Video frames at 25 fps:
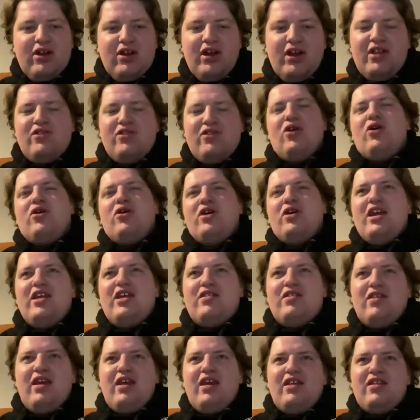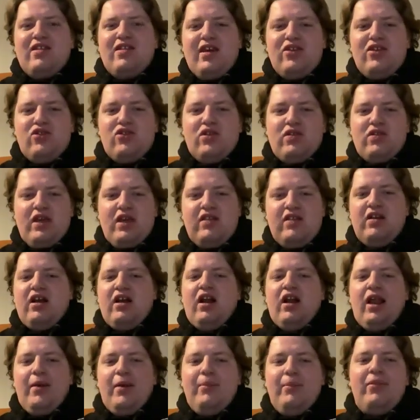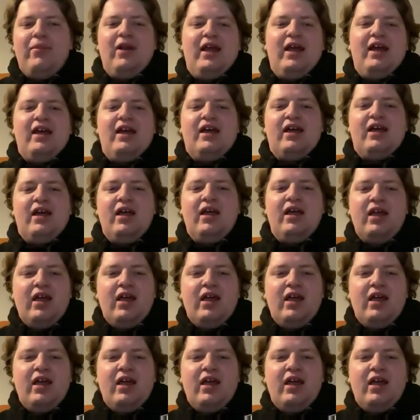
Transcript: He's not. He's a club player.